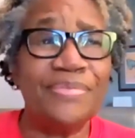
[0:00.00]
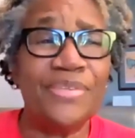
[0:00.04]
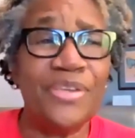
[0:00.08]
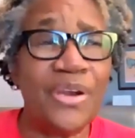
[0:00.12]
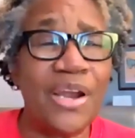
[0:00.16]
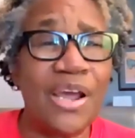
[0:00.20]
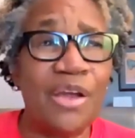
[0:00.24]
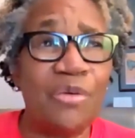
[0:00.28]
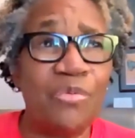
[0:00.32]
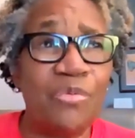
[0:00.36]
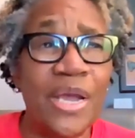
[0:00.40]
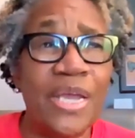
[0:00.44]

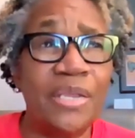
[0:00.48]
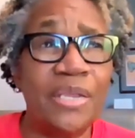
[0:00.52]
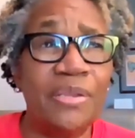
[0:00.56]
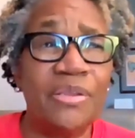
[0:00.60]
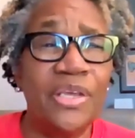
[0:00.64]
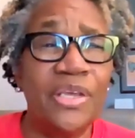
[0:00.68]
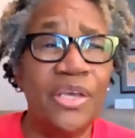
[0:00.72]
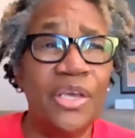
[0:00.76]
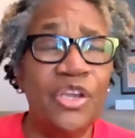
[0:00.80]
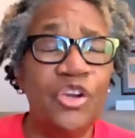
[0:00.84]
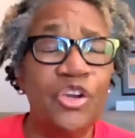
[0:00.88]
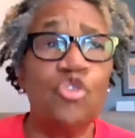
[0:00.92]
You know, I
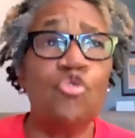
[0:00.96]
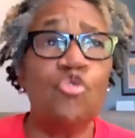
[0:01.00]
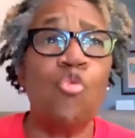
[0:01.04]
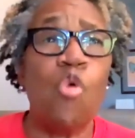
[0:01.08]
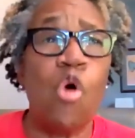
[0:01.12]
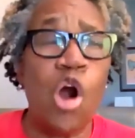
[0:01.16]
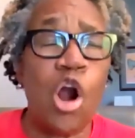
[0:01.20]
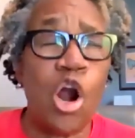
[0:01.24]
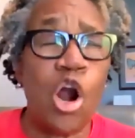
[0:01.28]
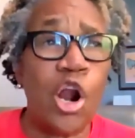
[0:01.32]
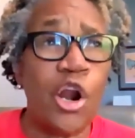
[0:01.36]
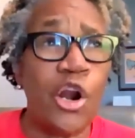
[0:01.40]
write
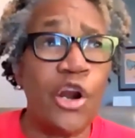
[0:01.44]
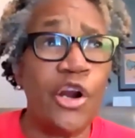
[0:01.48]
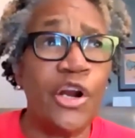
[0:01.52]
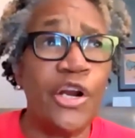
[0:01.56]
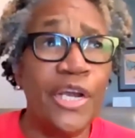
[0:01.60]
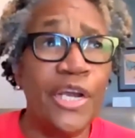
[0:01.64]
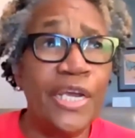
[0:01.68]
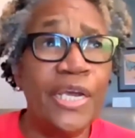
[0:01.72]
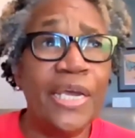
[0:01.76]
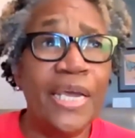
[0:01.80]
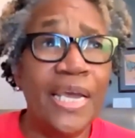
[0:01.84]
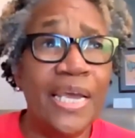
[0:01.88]

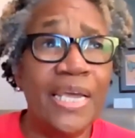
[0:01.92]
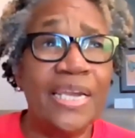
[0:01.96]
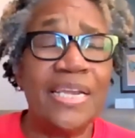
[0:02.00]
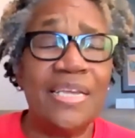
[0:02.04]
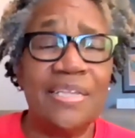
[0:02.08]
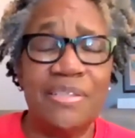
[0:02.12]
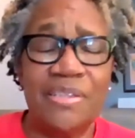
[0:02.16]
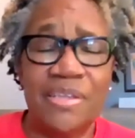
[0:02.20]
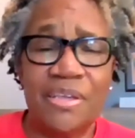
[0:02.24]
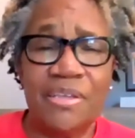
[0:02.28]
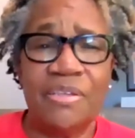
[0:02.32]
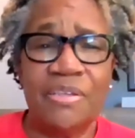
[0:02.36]
noir and
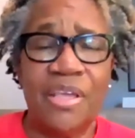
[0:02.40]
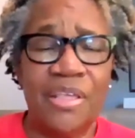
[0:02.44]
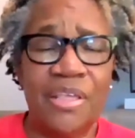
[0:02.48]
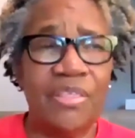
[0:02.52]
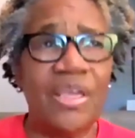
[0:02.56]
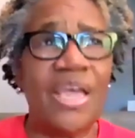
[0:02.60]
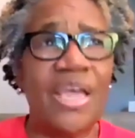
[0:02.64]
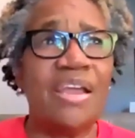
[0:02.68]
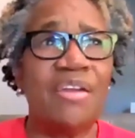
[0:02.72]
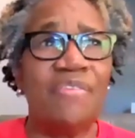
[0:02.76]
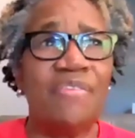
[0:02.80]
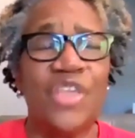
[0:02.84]
it,
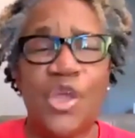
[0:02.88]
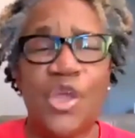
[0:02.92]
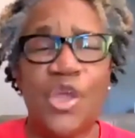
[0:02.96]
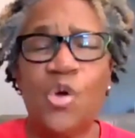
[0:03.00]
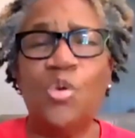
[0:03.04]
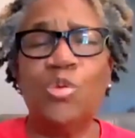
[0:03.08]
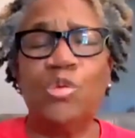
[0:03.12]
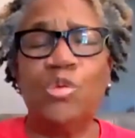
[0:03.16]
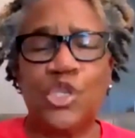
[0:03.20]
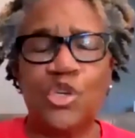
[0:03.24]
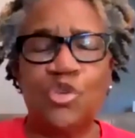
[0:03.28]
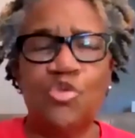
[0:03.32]
and kind of the
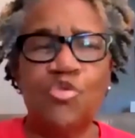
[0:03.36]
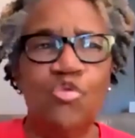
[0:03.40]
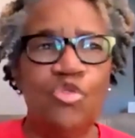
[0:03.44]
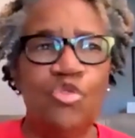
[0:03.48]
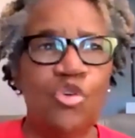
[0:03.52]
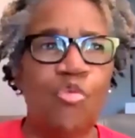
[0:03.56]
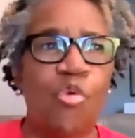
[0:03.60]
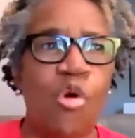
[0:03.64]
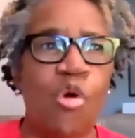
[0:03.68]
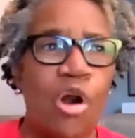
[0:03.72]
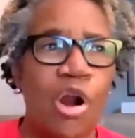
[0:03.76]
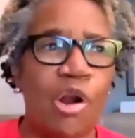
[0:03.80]
old school
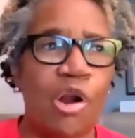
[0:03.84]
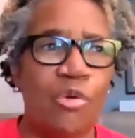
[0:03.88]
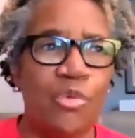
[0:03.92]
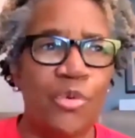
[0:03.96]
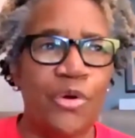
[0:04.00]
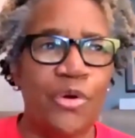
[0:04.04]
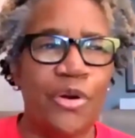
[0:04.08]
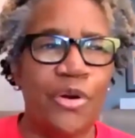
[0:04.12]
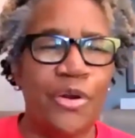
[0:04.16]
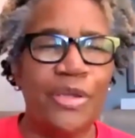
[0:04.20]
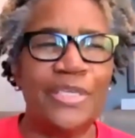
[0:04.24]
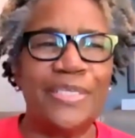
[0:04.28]
noir
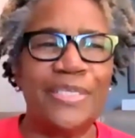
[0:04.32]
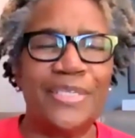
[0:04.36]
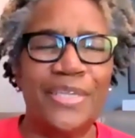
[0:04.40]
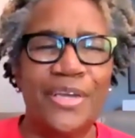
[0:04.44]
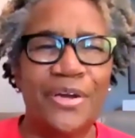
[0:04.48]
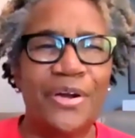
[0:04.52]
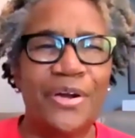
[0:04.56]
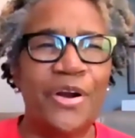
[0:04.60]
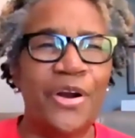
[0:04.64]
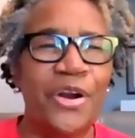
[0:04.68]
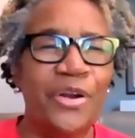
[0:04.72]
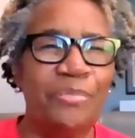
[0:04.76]
where it's
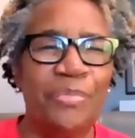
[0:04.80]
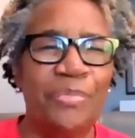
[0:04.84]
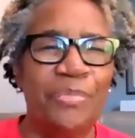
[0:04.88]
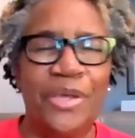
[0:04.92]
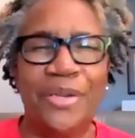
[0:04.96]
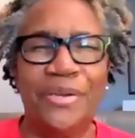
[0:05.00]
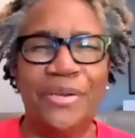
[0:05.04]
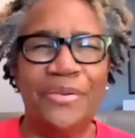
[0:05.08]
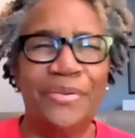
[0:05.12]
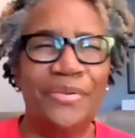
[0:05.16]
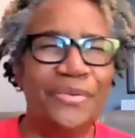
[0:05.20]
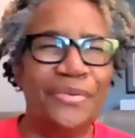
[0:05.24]
the heart
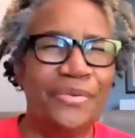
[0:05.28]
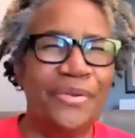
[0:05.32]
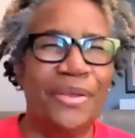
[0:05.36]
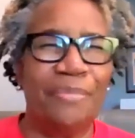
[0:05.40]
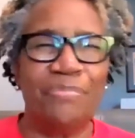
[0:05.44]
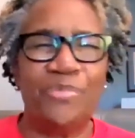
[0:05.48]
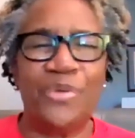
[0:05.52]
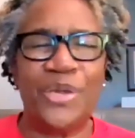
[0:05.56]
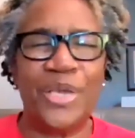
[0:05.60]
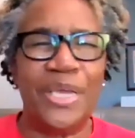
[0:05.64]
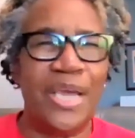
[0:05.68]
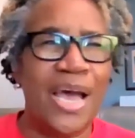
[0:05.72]
bitten
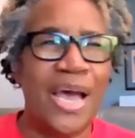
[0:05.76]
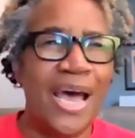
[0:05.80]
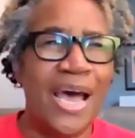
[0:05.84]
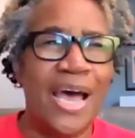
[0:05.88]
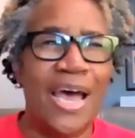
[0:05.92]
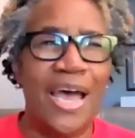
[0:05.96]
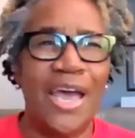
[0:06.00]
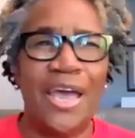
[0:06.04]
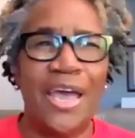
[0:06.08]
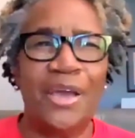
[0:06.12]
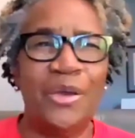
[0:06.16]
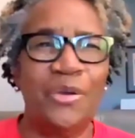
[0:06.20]

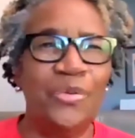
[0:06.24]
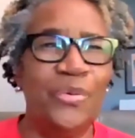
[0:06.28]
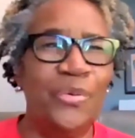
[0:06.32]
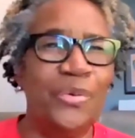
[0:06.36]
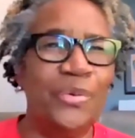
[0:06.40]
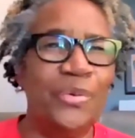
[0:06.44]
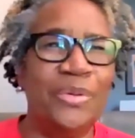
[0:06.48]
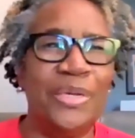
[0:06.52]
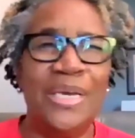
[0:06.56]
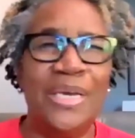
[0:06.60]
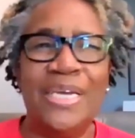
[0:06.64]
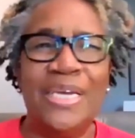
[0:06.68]
pre-eye
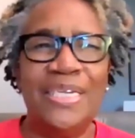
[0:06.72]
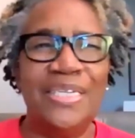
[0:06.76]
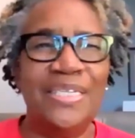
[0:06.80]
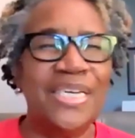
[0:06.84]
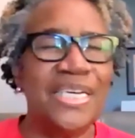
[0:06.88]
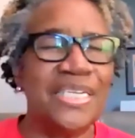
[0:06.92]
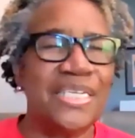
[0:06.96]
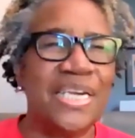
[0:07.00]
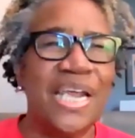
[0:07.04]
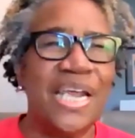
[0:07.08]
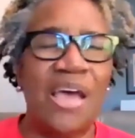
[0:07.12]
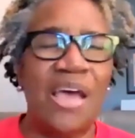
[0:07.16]
who
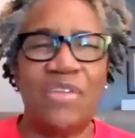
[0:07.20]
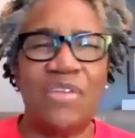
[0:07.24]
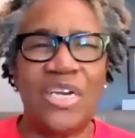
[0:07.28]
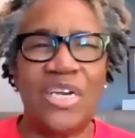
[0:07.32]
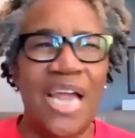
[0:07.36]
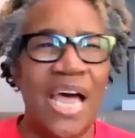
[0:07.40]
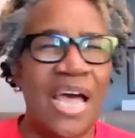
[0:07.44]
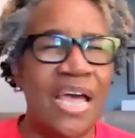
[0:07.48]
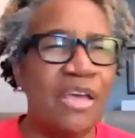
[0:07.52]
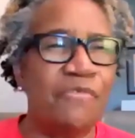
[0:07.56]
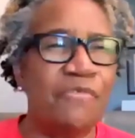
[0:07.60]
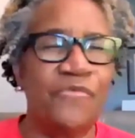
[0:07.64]
doesn't have a
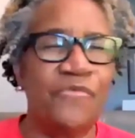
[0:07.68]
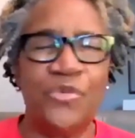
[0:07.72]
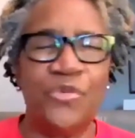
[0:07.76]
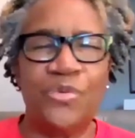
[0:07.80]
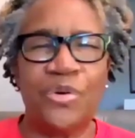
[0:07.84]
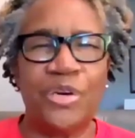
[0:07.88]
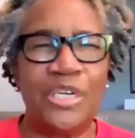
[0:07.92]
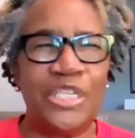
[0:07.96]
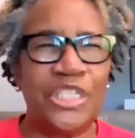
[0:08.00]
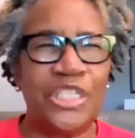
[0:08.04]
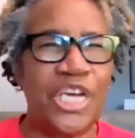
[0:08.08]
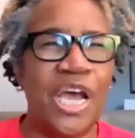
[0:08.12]
life
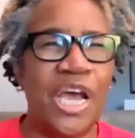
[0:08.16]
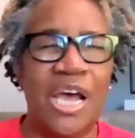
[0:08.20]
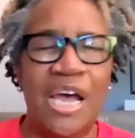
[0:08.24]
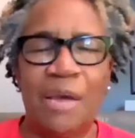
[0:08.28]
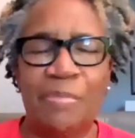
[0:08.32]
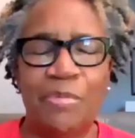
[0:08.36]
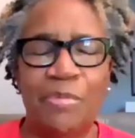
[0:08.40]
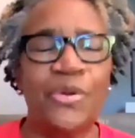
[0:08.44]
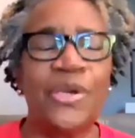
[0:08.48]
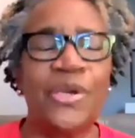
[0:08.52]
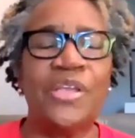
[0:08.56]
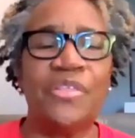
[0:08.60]
or a
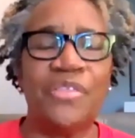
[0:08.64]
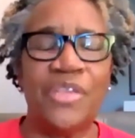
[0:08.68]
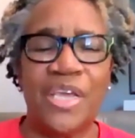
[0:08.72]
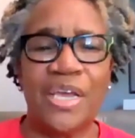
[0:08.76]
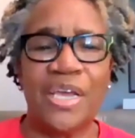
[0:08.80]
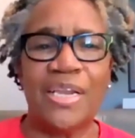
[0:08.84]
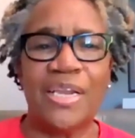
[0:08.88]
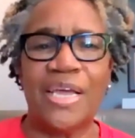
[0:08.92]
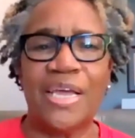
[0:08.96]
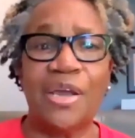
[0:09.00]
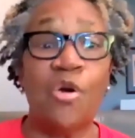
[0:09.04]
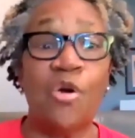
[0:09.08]
job or
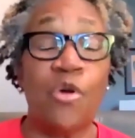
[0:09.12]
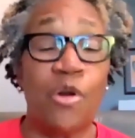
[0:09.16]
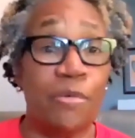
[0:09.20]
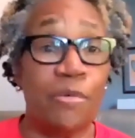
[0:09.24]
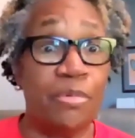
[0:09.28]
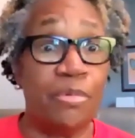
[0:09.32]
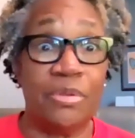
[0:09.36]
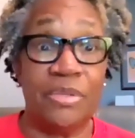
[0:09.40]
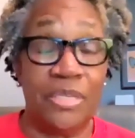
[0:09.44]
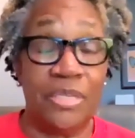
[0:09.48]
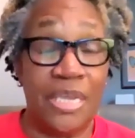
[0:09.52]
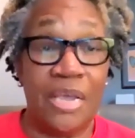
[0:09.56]
anything like,
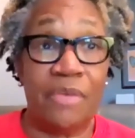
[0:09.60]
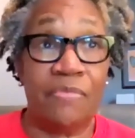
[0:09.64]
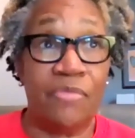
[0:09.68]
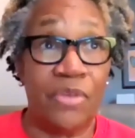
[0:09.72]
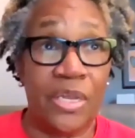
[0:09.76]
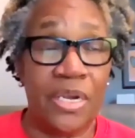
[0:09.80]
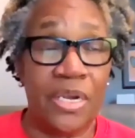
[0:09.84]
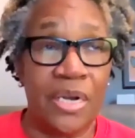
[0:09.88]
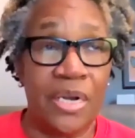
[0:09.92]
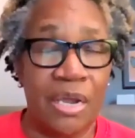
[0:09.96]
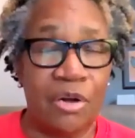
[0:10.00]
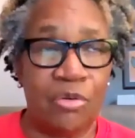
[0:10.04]
or
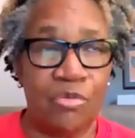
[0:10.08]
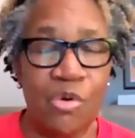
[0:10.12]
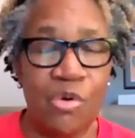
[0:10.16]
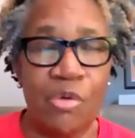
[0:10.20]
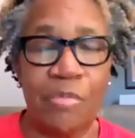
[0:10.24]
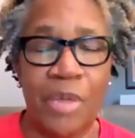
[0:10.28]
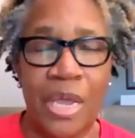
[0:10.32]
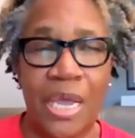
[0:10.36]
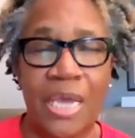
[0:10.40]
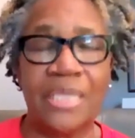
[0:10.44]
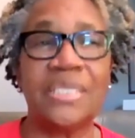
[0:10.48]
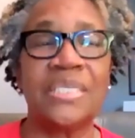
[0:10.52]
definitely not a
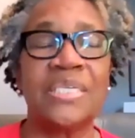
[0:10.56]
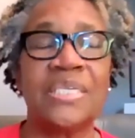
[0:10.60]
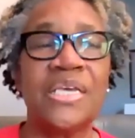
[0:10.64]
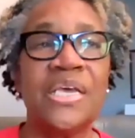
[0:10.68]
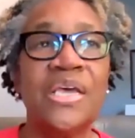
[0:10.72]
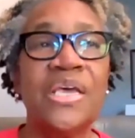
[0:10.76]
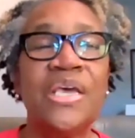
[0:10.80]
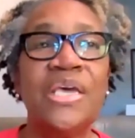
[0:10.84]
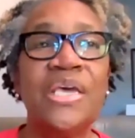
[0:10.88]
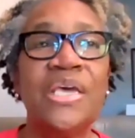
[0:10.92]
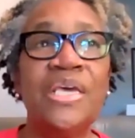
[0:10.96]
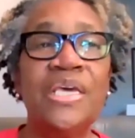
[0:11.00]
romance.
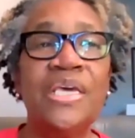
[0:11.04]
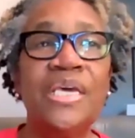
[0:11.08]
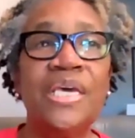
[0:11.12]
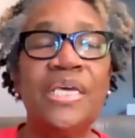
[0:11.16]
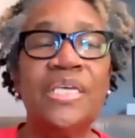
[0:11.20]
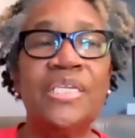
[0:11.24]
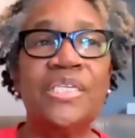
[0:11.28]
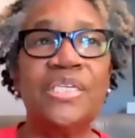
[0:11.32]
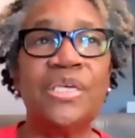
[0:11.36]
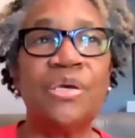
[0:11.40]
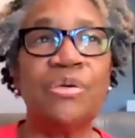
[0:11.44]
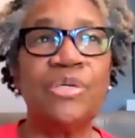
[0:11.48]

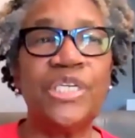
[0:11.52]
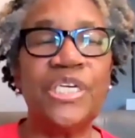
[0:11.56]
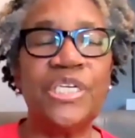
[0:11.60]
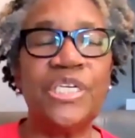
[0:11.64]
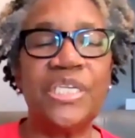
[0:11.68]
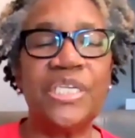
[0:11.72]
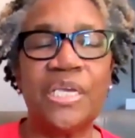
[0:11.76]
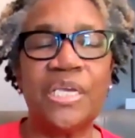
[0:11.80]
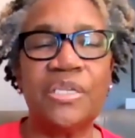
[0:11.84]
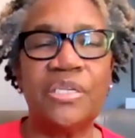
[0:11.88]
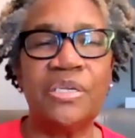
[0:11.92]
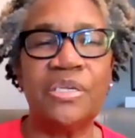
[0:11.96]
And so she
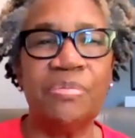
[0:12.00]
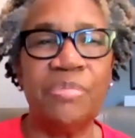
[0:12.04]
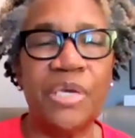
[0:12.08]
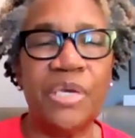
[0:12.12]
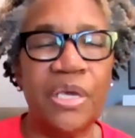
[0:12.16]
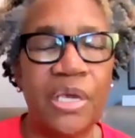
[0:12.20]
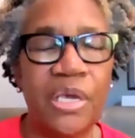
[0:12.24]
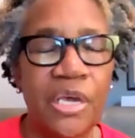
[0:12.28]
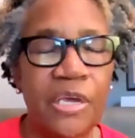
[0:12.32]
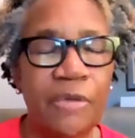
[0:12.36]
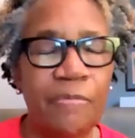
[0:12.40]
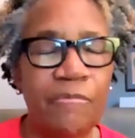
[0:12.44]
said to
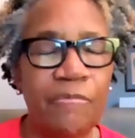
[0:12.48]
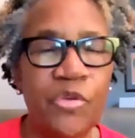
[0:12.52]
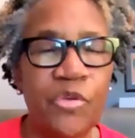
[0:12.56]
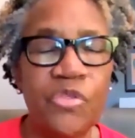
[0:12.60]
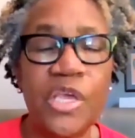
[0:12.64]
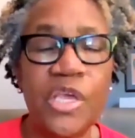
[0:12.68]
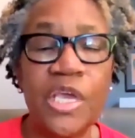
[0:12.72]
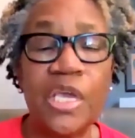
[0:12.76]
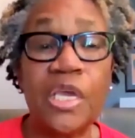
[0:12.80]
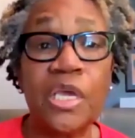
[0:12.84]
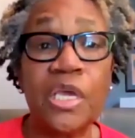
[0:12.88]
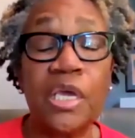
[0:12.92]
me, um, you
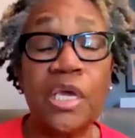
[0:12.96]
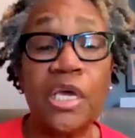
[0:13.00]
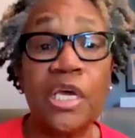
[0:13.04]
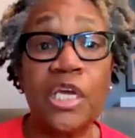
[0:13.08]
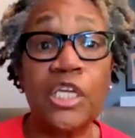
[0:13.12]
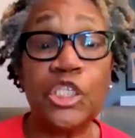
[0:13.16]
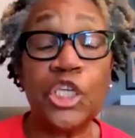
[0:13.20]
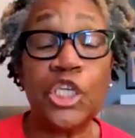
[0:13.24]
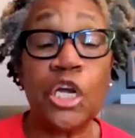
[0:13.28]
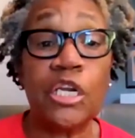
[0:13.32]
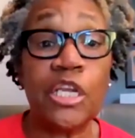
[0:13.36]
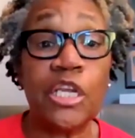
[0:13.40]
think
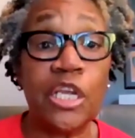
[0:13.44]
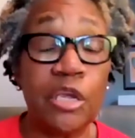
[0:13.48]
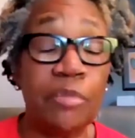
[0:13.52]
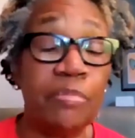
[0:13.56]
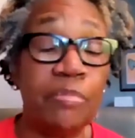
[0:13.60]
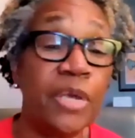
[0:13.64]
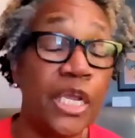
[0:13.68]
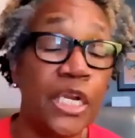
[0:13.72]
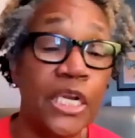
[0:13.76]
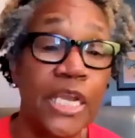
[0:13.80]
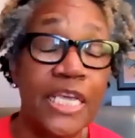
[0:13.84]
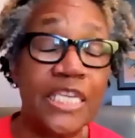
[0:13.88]
uh, Charlie
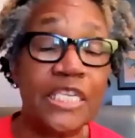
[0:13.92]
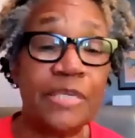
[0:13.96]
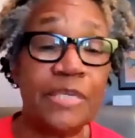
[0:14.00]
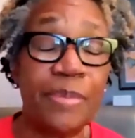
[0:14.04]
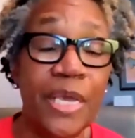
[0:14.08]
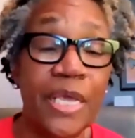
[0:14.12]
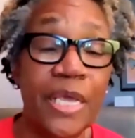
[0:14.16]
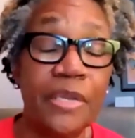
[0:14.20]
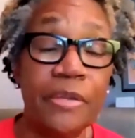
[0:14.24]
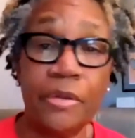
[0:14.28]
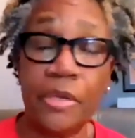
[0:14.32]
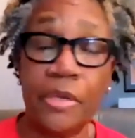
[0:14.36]
could be a
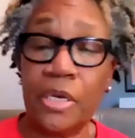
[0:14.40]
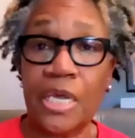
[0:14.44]
lesbian?